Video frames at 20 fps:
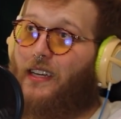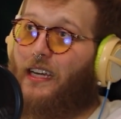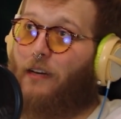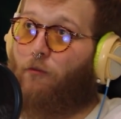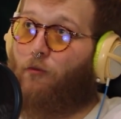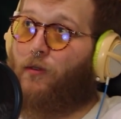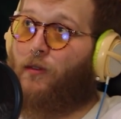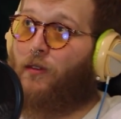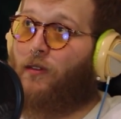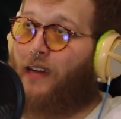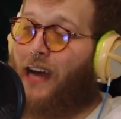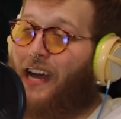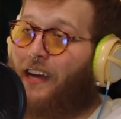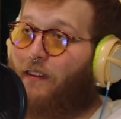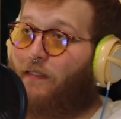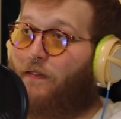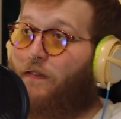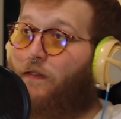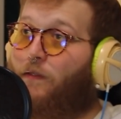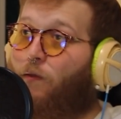it will
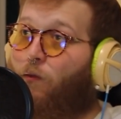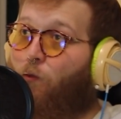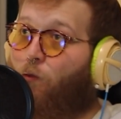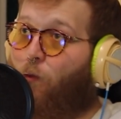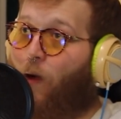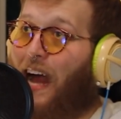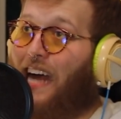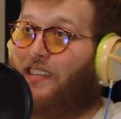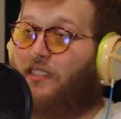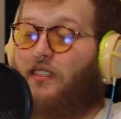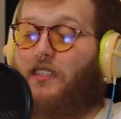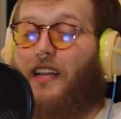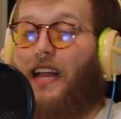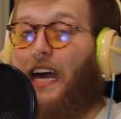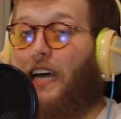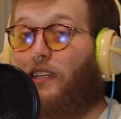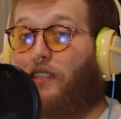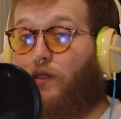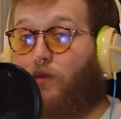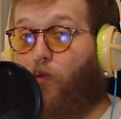kind of
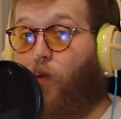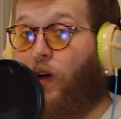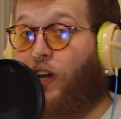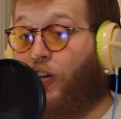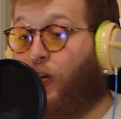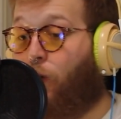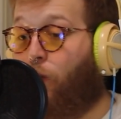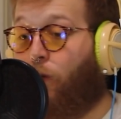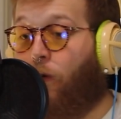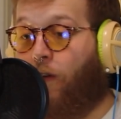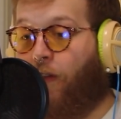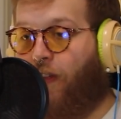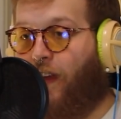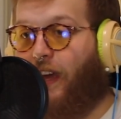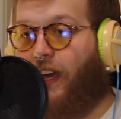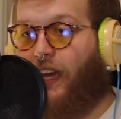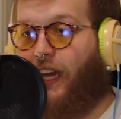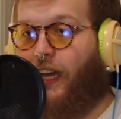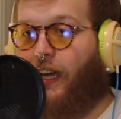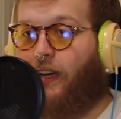rationalize what you are
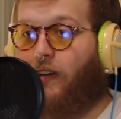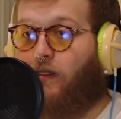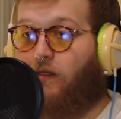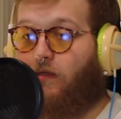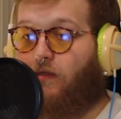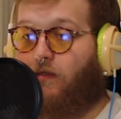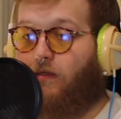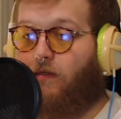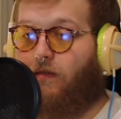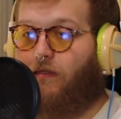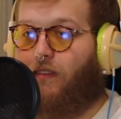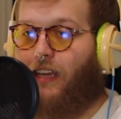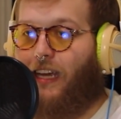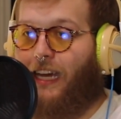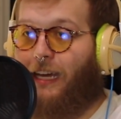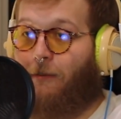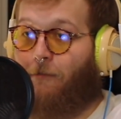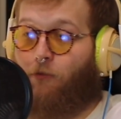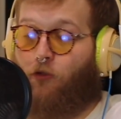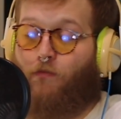thinking.
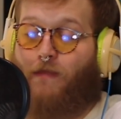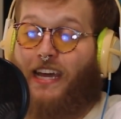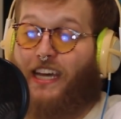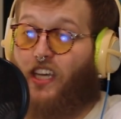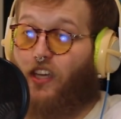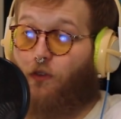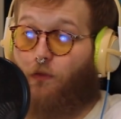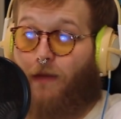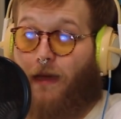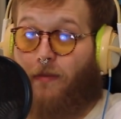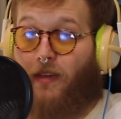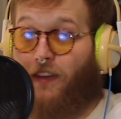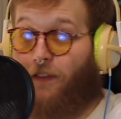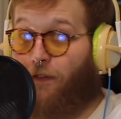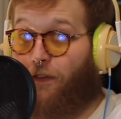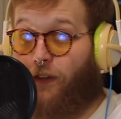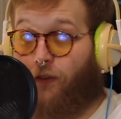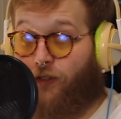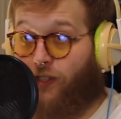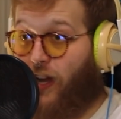It will make you maybe
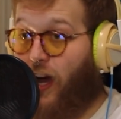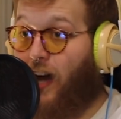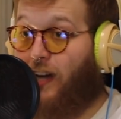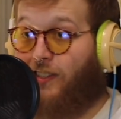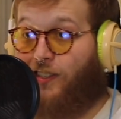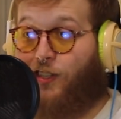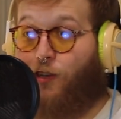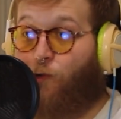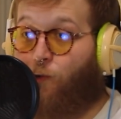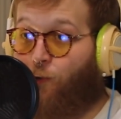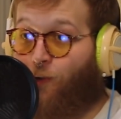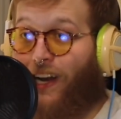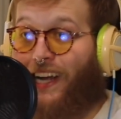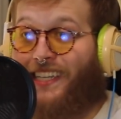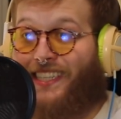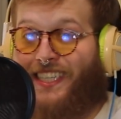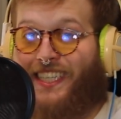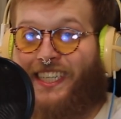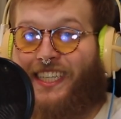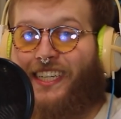feel not so
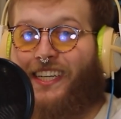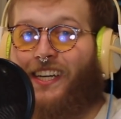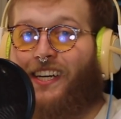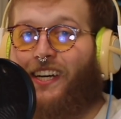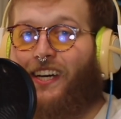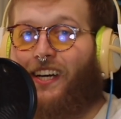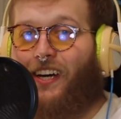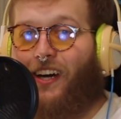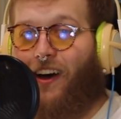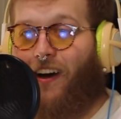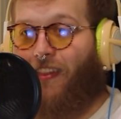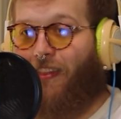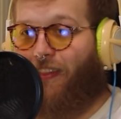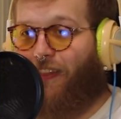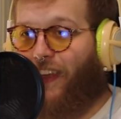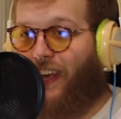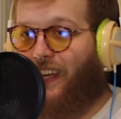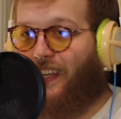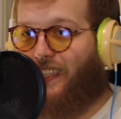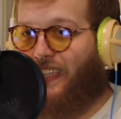crazy on
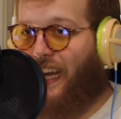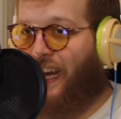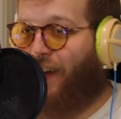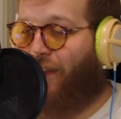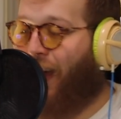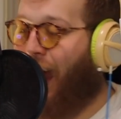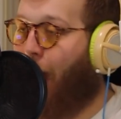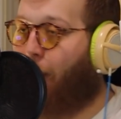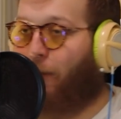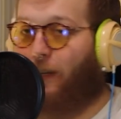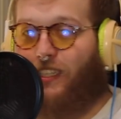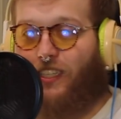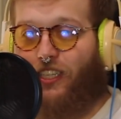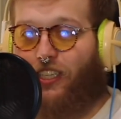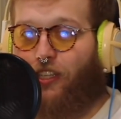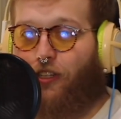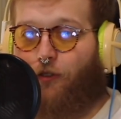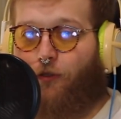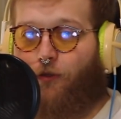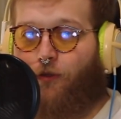things that have happened to
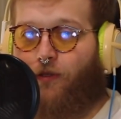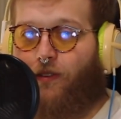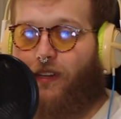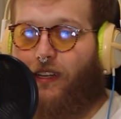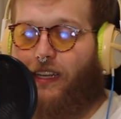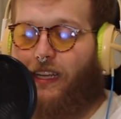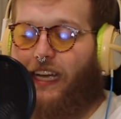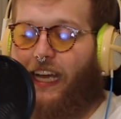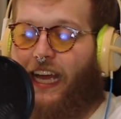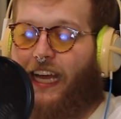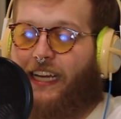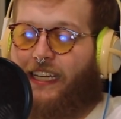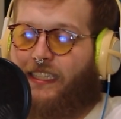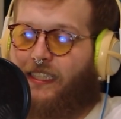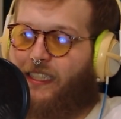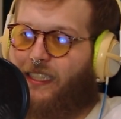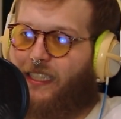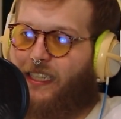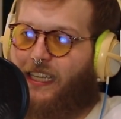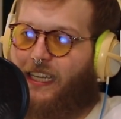you.
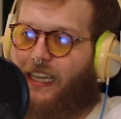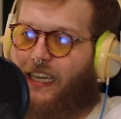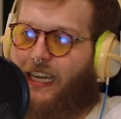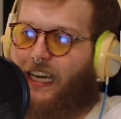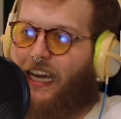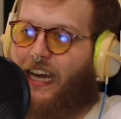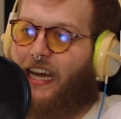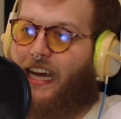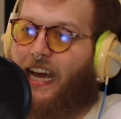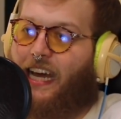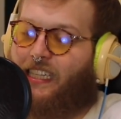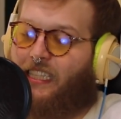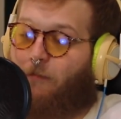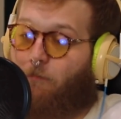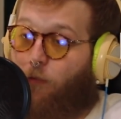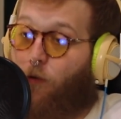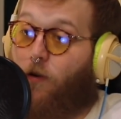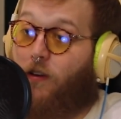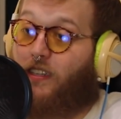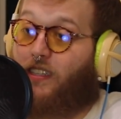And it's
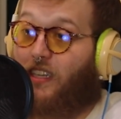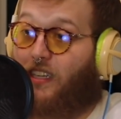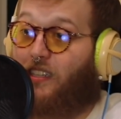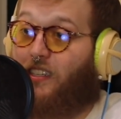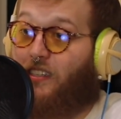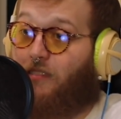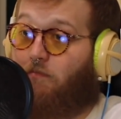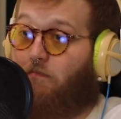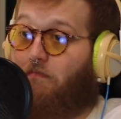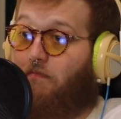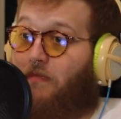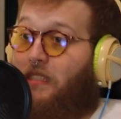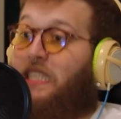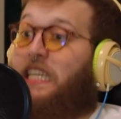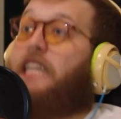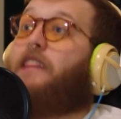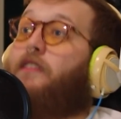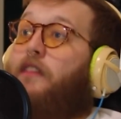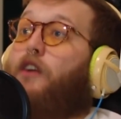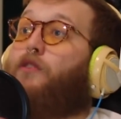important to just
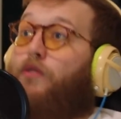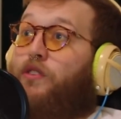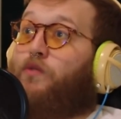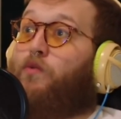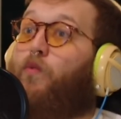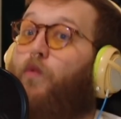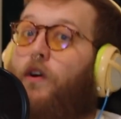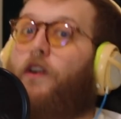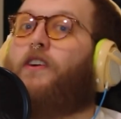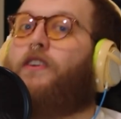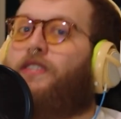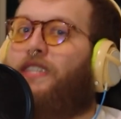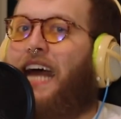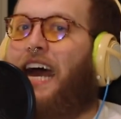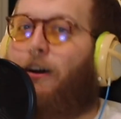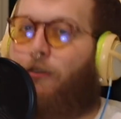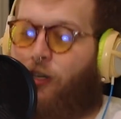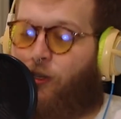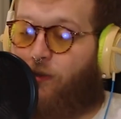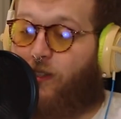get those words
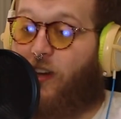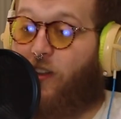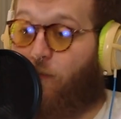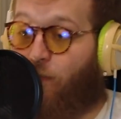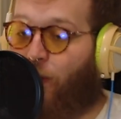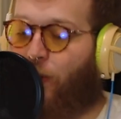out to another